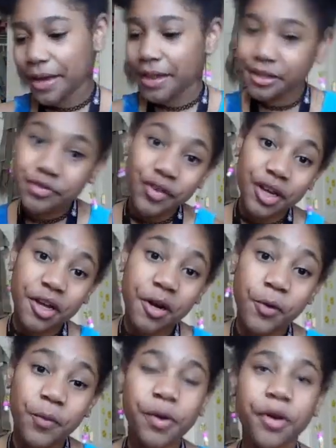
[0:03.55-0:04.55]
In this
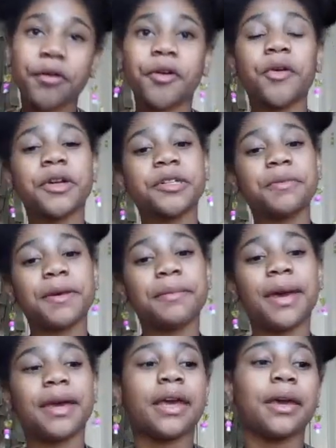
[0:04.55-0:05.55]
video, we are going to be
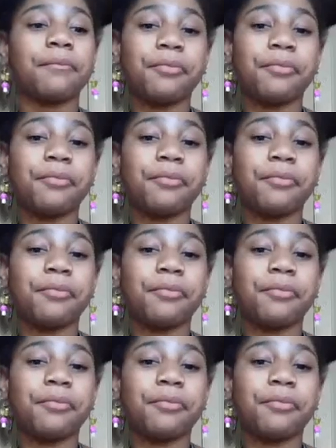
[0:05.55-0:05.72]
making